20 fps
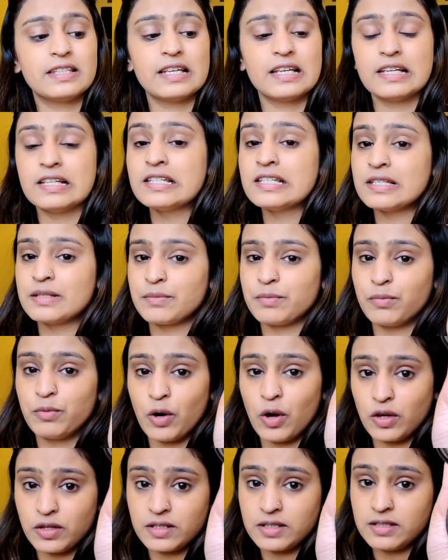this
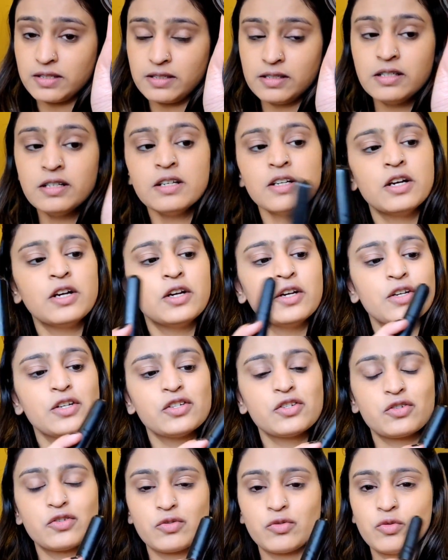bronzer
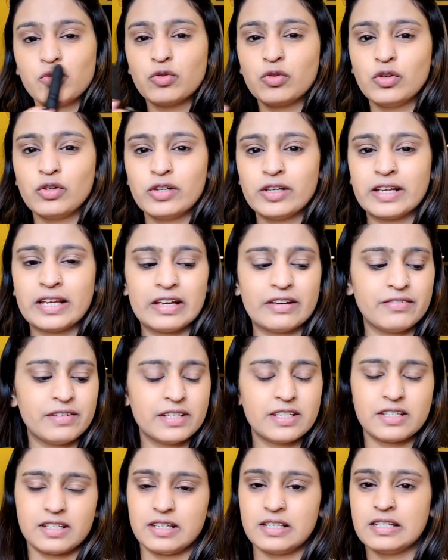to give
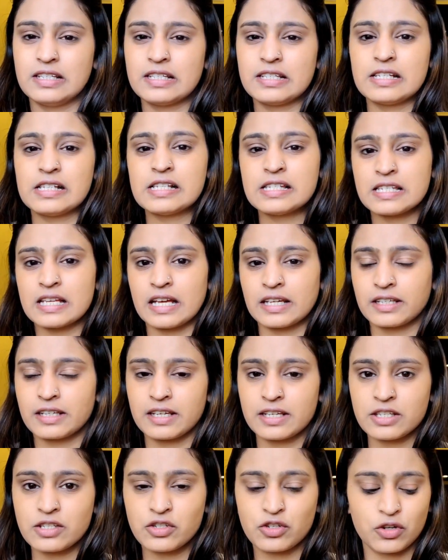it a little
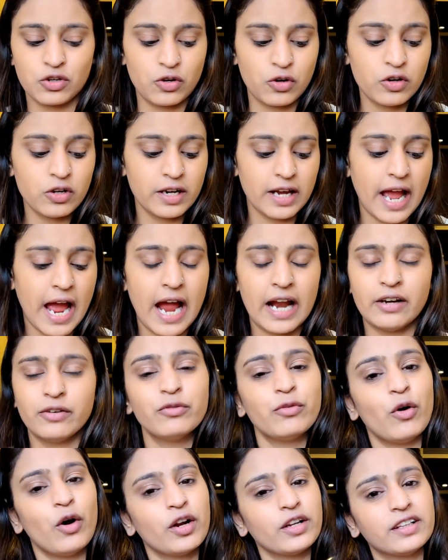sun-kissed look, and
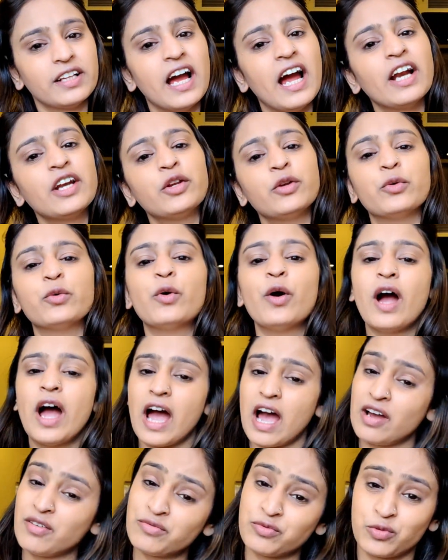for that you
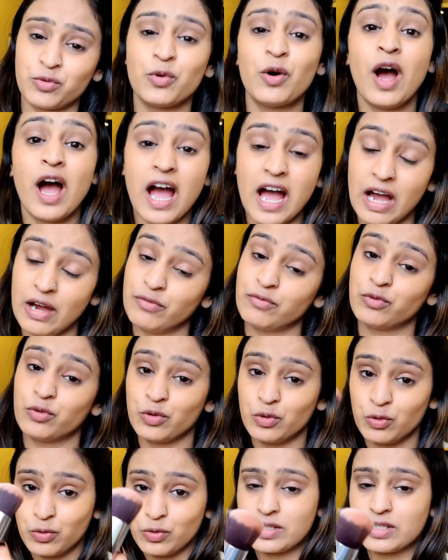have to
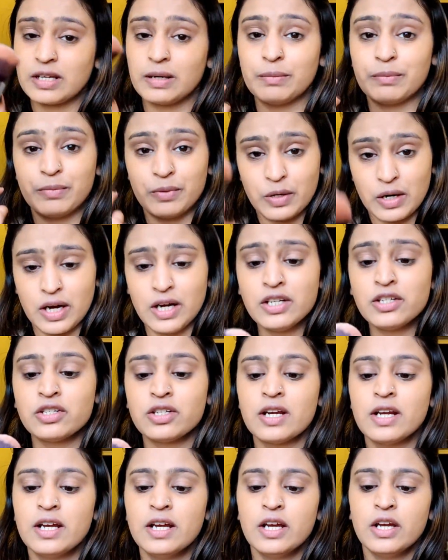use a brush.
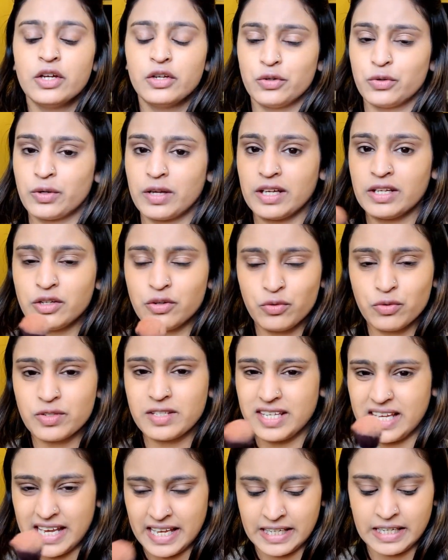You can use
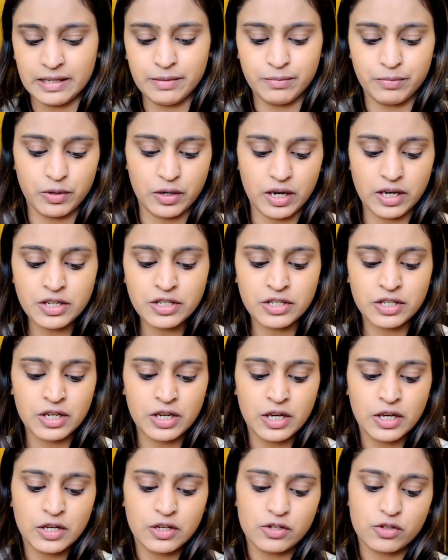any brush.
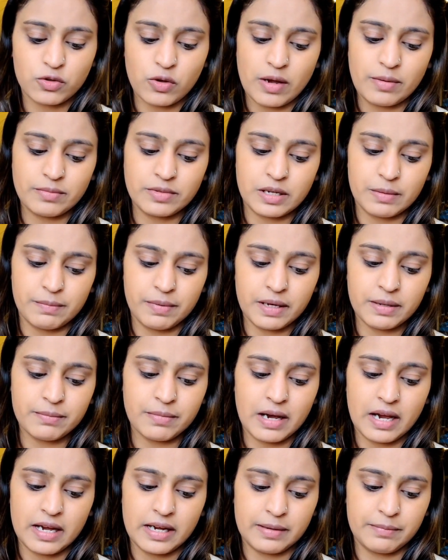So I'm dipping
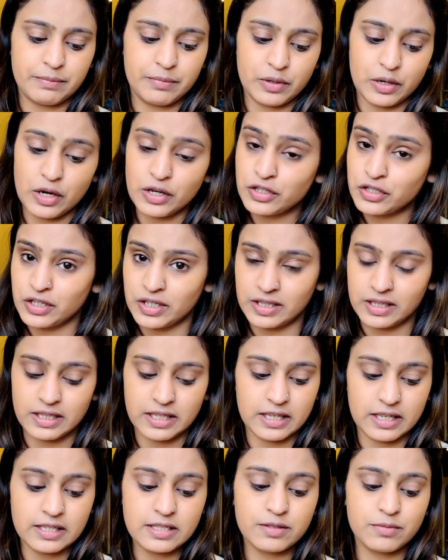my brush in
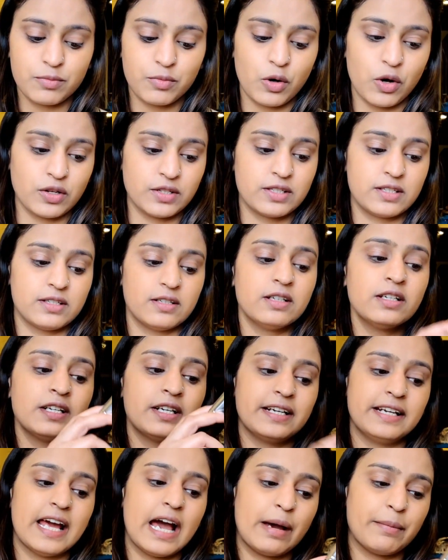this bronzer,
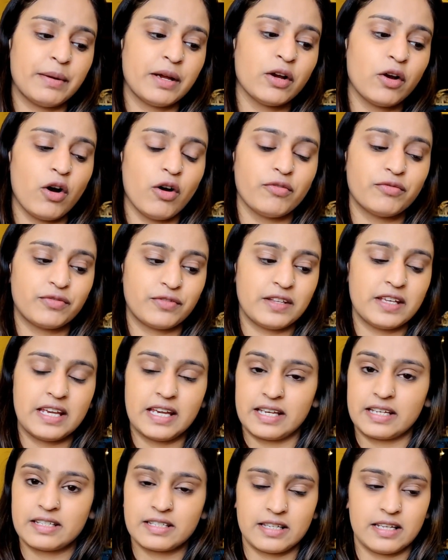dabbing off the
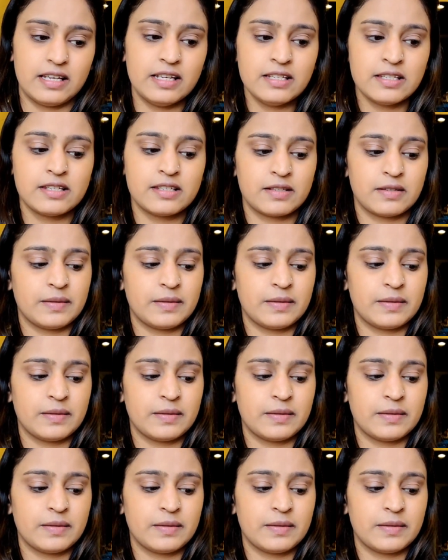excess,